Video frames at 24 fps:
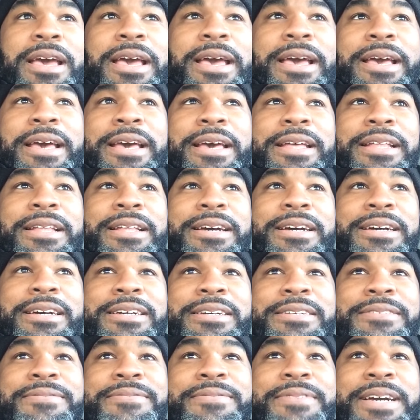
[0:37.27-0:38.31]
And
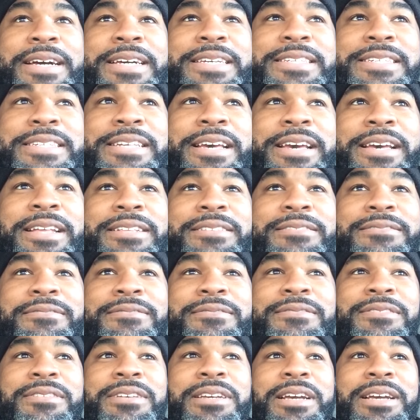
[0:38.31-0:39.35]
uh, I said,
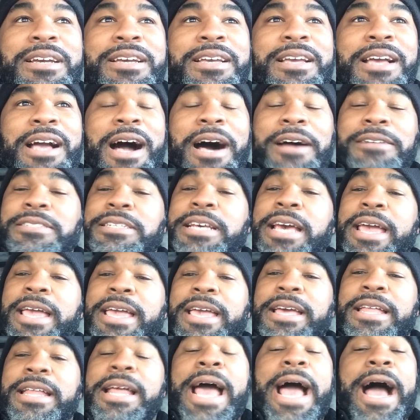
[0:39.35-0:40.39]
I'll
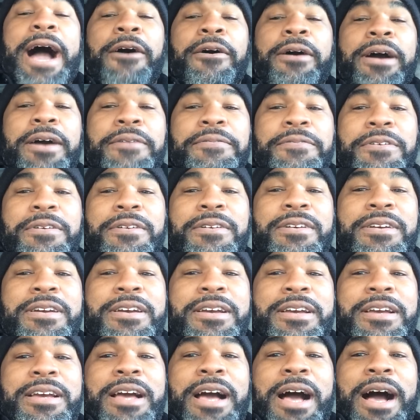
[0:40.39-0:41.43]
take it. However,
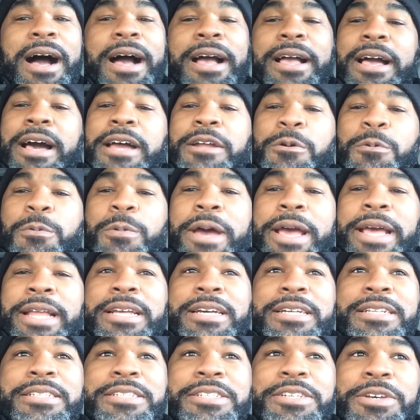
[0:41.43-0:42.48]
I got to wait
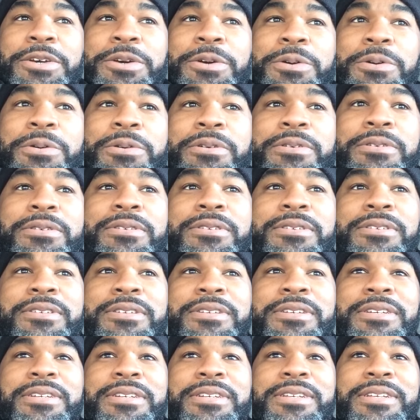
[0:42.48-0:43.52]
until
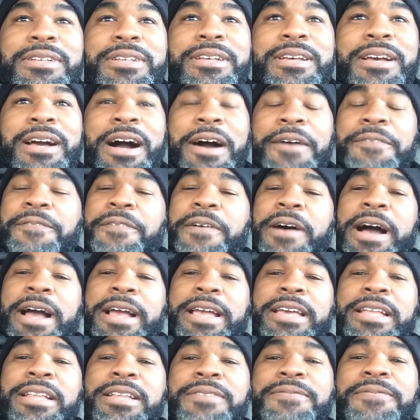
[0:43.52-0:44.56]
I
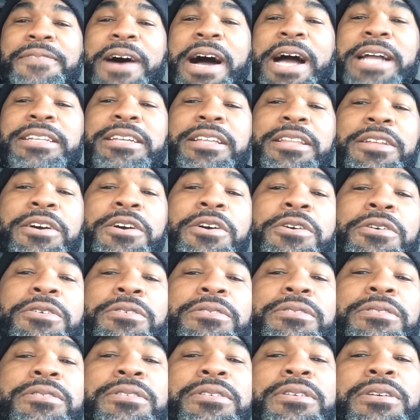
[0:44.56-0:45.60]
find, can find the
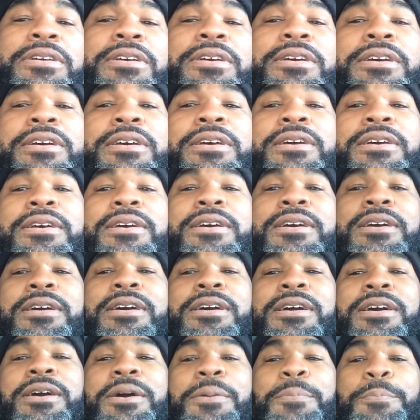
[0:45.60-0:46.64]
load
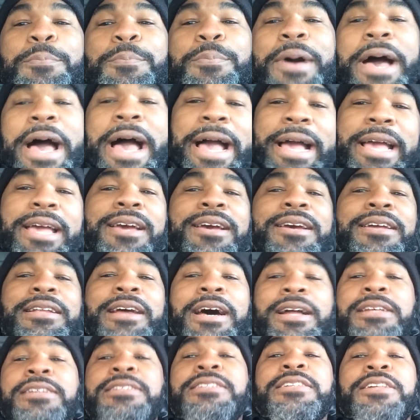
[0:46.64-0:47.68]
back.
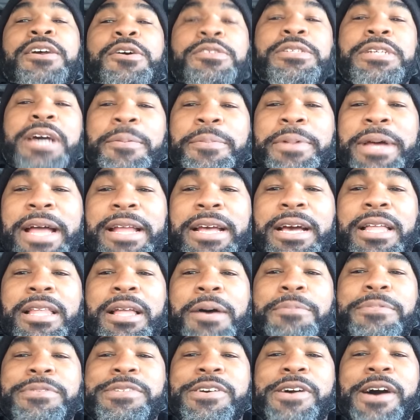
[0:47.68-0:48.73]
Now, this load's coming out of
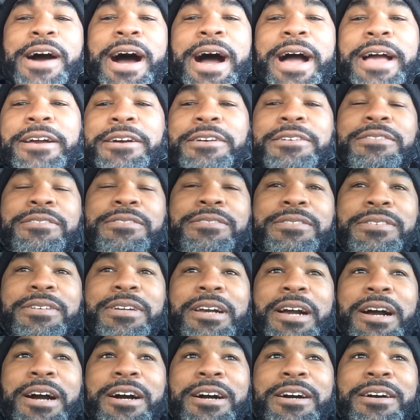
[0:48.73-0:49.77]
Columbus, Ohio,
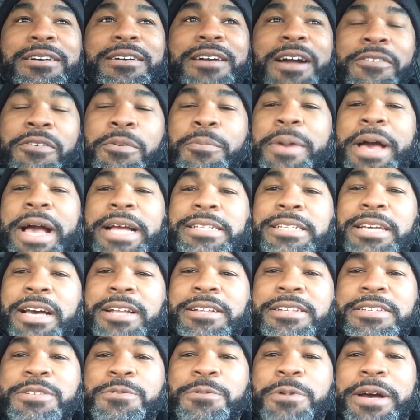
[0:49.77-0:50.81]
uh, coming back
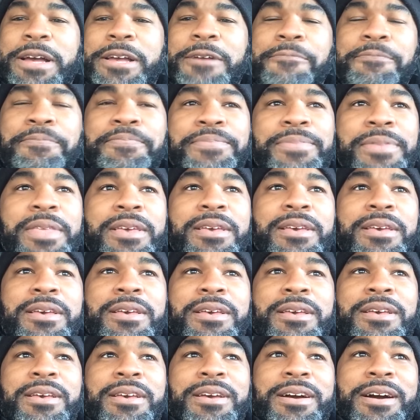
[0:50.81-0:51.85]
down this way,
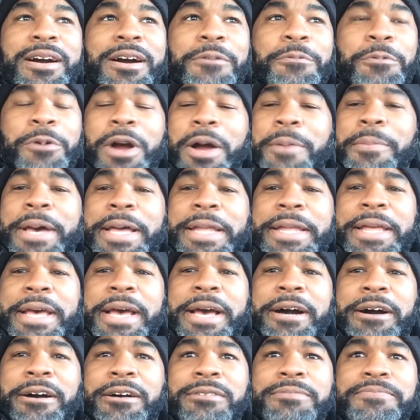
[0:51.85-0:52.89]
uh, where I'm at
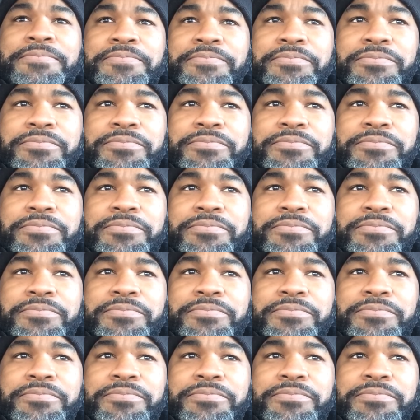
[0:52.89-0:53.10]
now